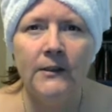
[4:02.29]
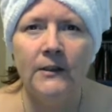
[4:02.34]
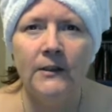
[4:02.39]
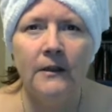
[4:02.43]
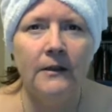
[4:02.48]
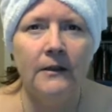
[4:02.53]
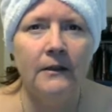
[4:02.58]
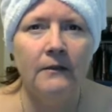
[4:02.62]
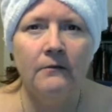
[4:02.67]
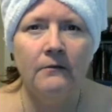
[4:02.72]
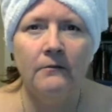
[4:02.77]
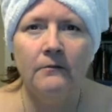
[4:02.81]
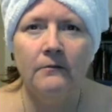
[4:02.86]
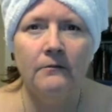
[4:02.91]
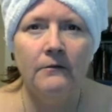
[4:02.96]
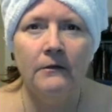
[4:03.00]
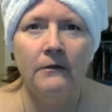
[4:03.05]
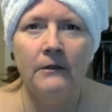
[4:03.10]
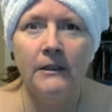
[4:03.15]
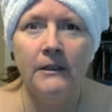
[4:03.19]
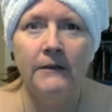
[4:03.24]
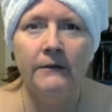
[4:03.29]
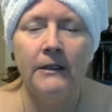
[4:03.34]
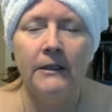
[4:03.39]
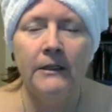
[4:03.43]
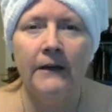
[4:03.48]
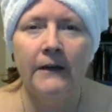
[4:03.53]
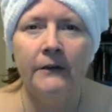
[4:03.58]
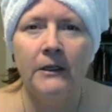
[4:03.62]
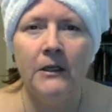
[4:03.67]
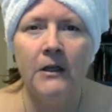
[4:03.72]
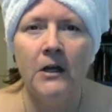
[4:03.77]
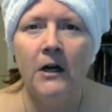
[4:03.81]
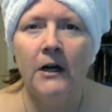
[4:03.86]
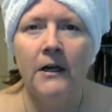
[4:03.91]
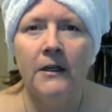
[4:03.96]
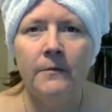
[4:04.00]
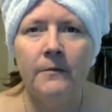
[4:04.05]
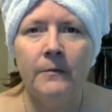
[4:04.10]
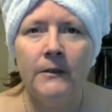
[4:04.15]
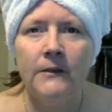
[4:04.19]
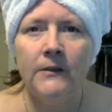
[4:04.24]
It doesn't really even have any
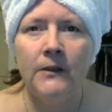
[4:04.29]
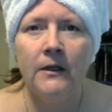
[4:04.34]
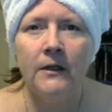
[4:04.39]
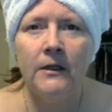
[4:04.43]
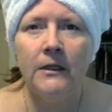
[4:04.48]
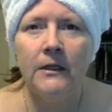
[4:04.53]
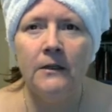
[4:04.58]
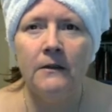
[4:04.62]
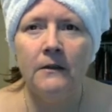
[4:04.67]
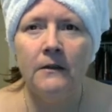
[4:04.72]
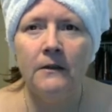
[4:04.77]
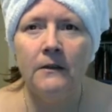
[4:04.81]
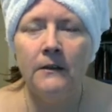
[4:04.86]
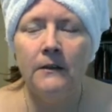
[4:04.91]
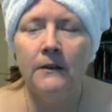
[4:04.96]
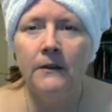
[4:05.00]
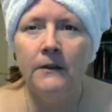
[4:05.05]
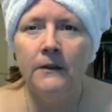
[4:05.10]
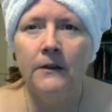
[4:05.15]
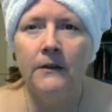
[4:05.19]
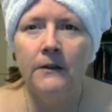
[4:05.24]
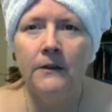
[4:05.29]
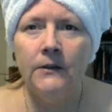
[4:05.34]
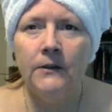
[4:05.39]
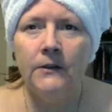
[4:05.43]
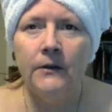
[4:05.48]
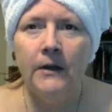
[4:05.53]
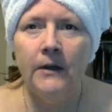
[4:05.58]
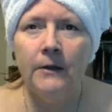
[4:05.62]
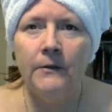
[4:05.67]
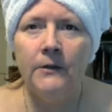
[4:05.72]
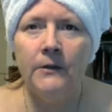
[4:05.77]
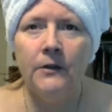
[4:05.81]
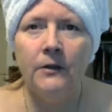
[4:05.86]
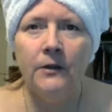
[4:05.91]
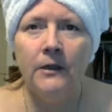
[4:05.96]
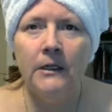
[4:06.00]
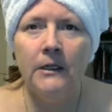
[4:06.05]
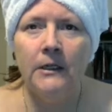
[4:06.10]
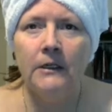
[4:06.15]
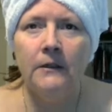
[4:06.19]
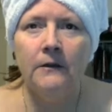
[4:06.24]
condiments on it, so that was
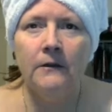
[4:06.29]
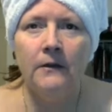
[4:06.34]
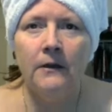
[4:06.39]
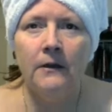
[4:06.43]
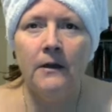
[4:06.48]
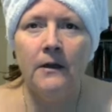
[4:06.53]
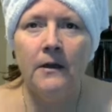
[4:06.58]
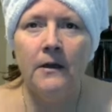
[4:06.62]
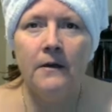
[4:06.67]
good, and